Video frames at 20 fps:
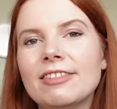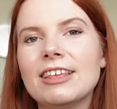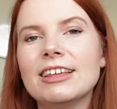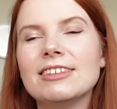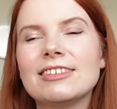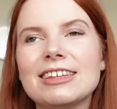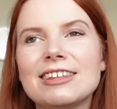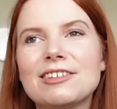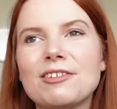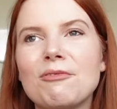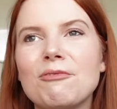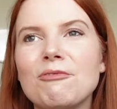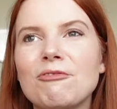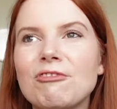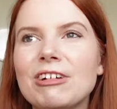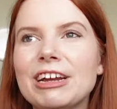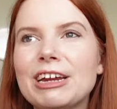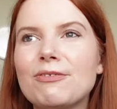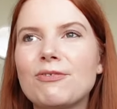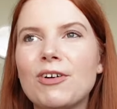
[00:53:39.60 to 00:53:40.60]
There's this
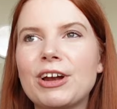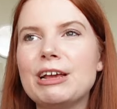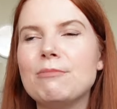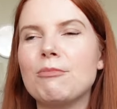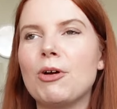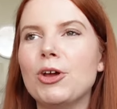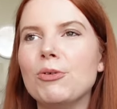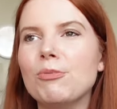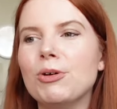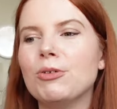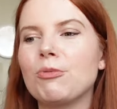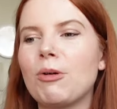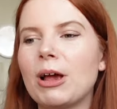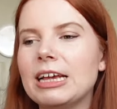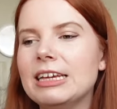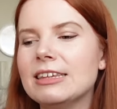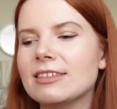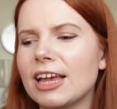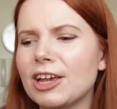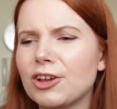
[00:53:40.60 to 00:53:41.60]
really funny moment where
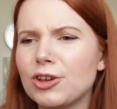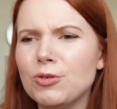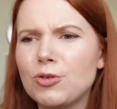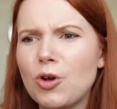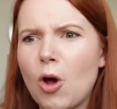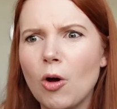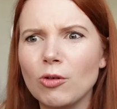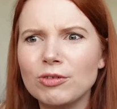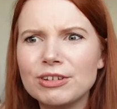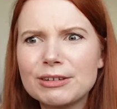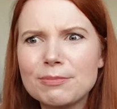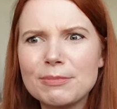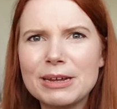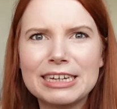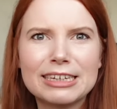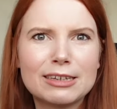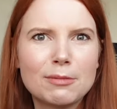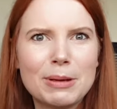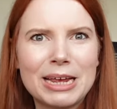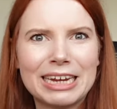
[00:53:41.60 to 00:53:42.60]
he's like, you conned me
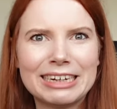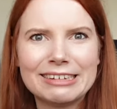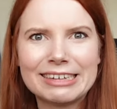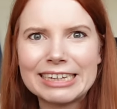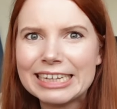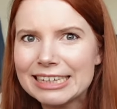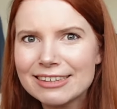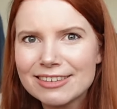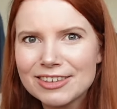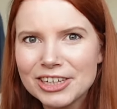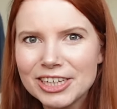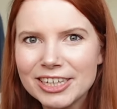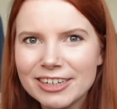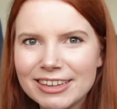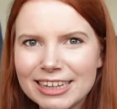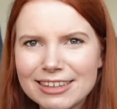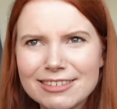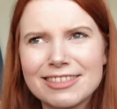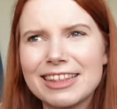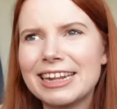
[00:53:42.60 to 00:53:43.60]
into being decent.
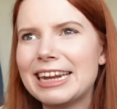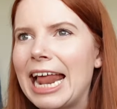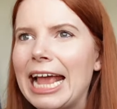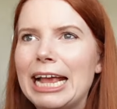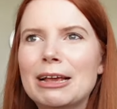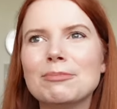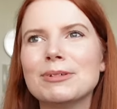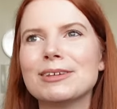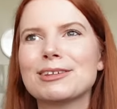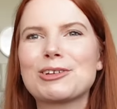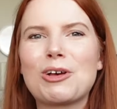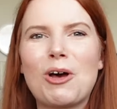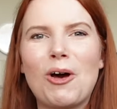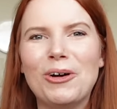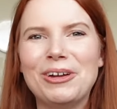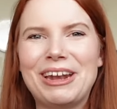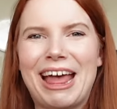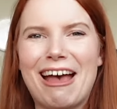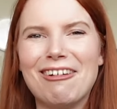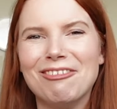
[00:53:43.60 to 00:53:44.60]
That's the lamest
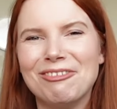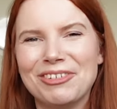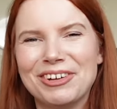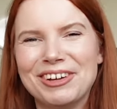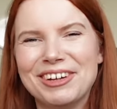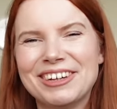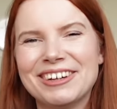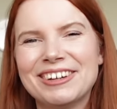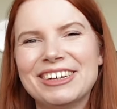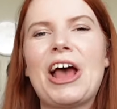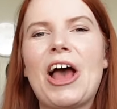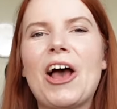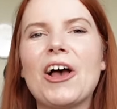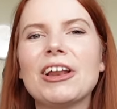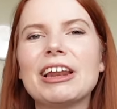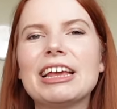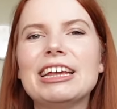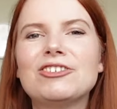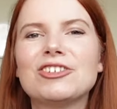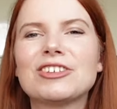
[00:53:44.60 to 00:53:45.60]
con ever.
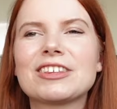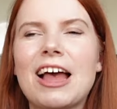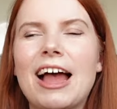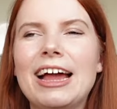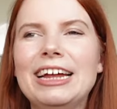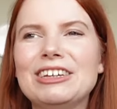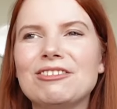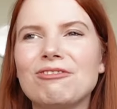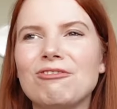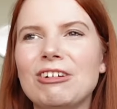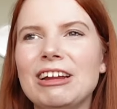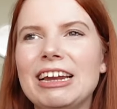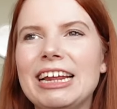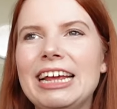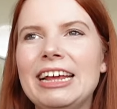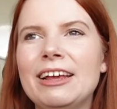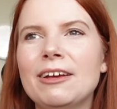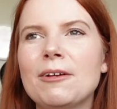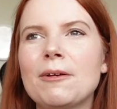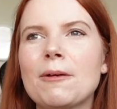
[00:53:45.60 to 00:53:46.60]
Hurley just kind of
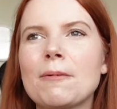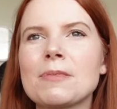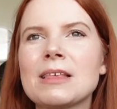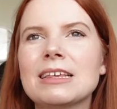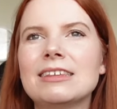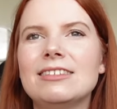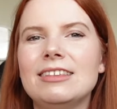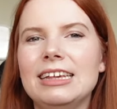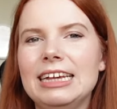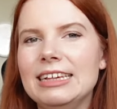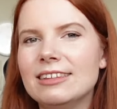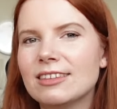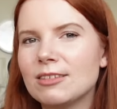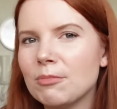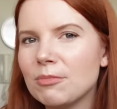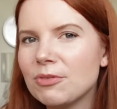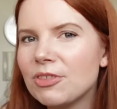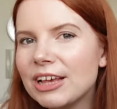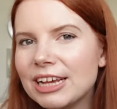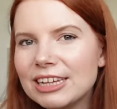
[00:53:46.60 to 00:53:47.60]
really sees
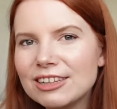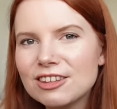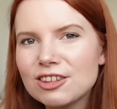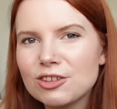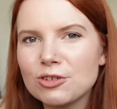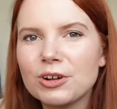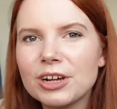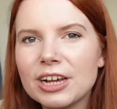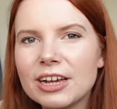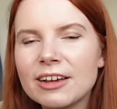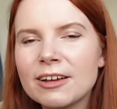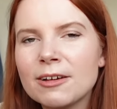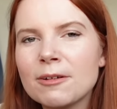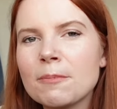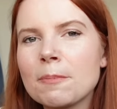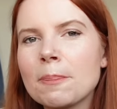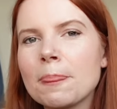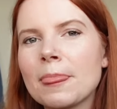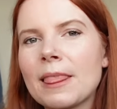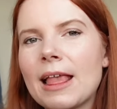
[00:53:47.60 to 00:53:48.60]
something in
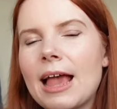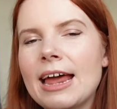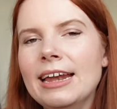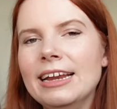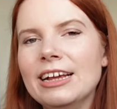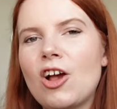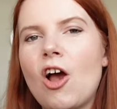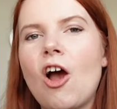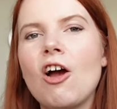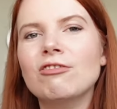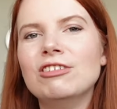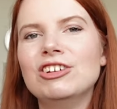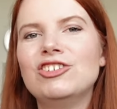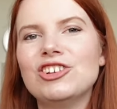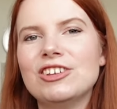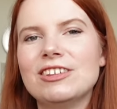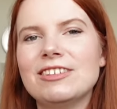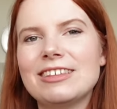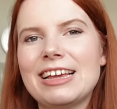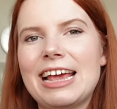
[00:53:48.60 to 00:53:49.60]
Sawyer and
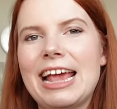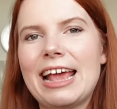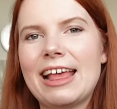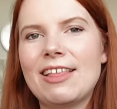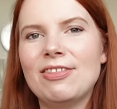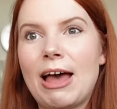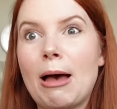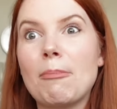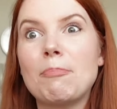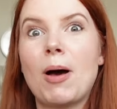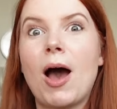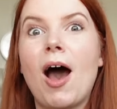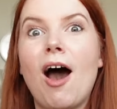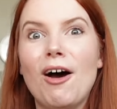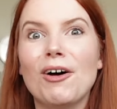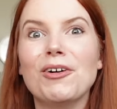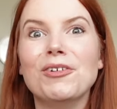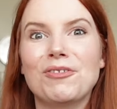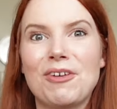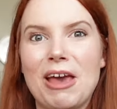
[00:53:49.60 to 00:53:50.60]
encourages that
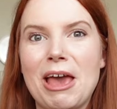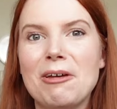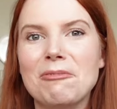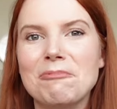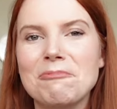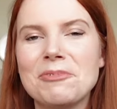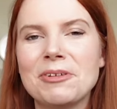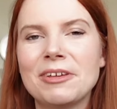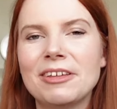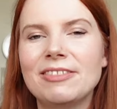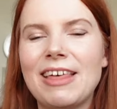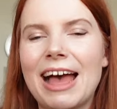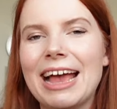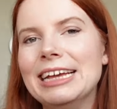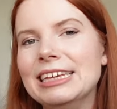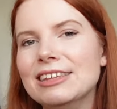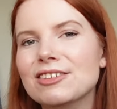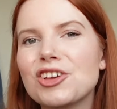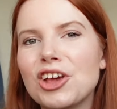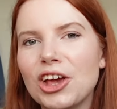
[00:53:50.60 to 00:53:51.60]
part of him that
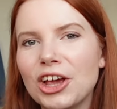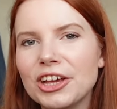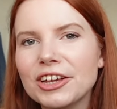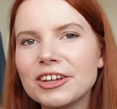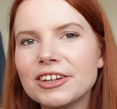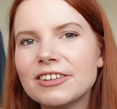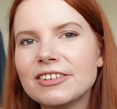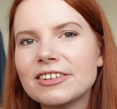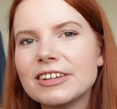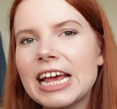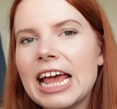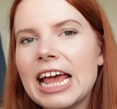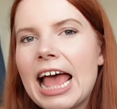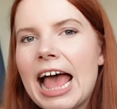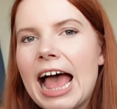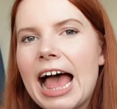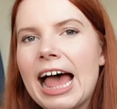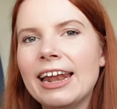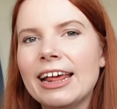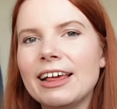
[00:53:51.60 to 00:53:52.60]
is good.
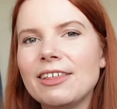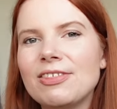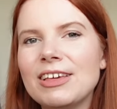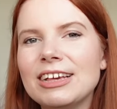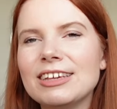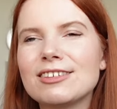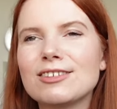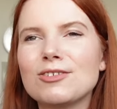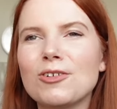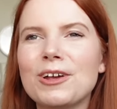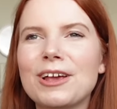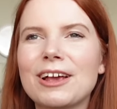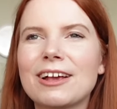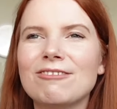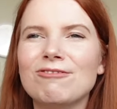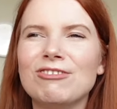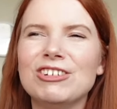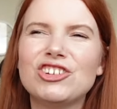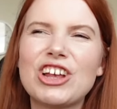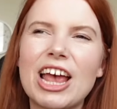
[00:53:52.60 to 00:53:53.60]
And I think Sawyer
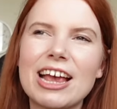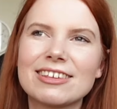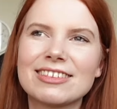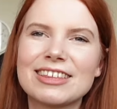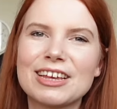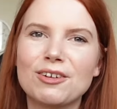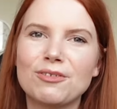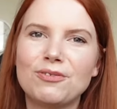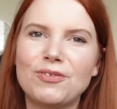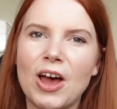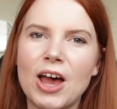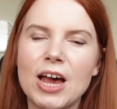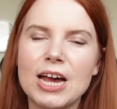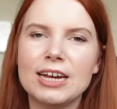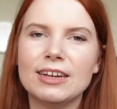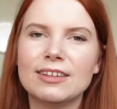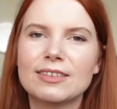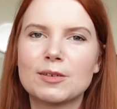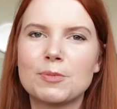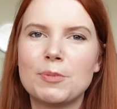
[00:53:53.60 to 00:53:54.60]
rejects it at
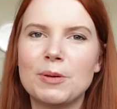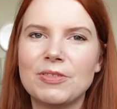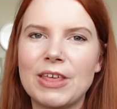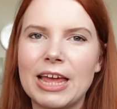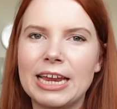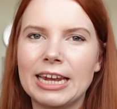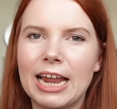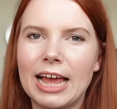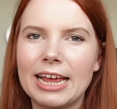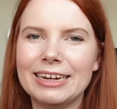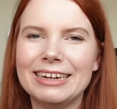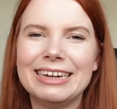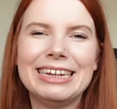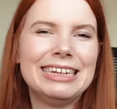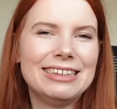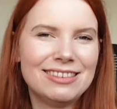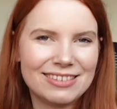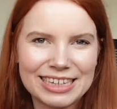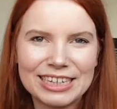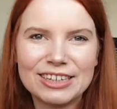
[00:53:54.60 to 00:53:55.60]
first, but then like
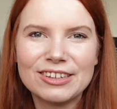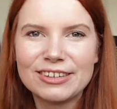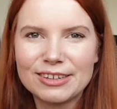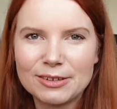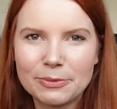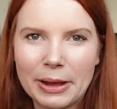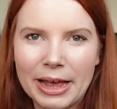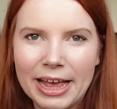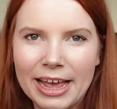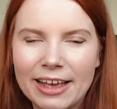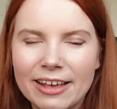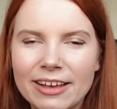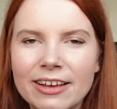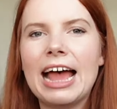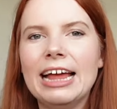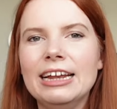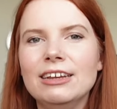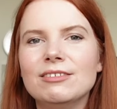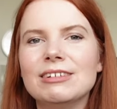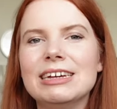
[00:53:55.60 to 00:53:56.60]
leans into it
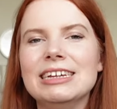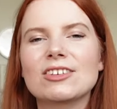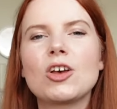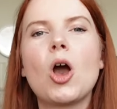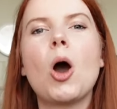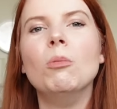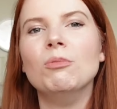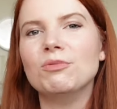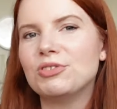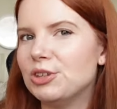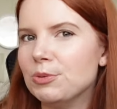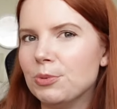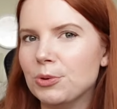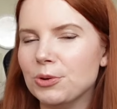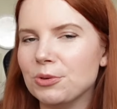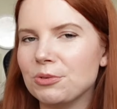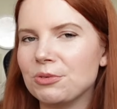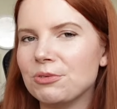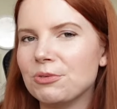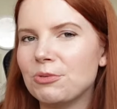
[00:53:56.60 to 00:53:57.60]
and is
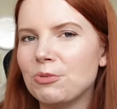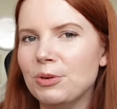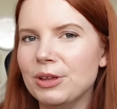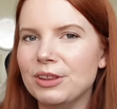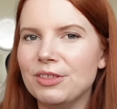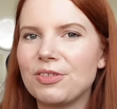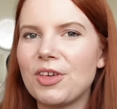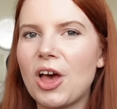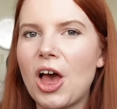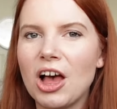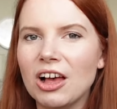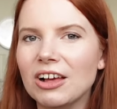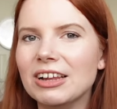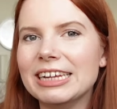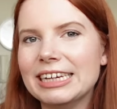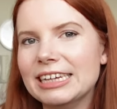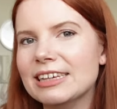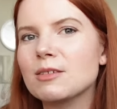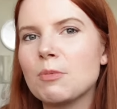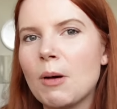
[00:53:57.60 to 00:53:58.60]
comfortable with
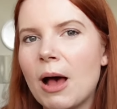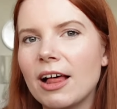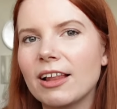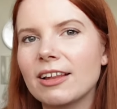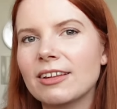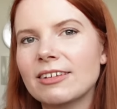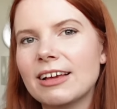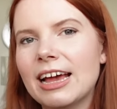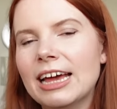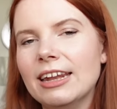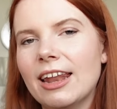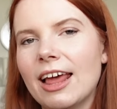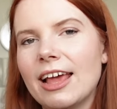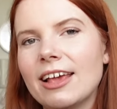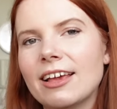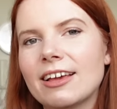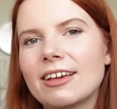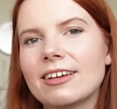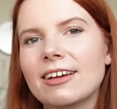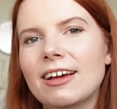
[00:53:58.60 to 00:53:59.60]
Hurley as well. And
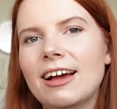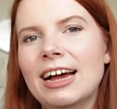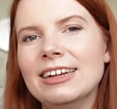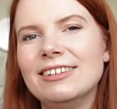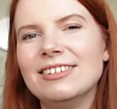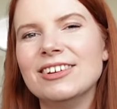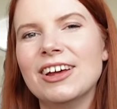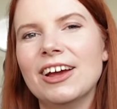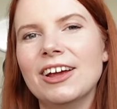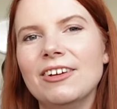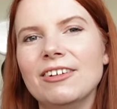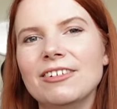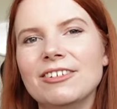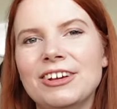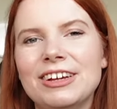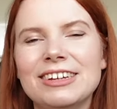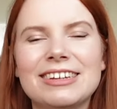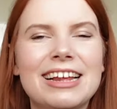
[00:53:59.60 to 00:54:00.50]
like, I don't know, you can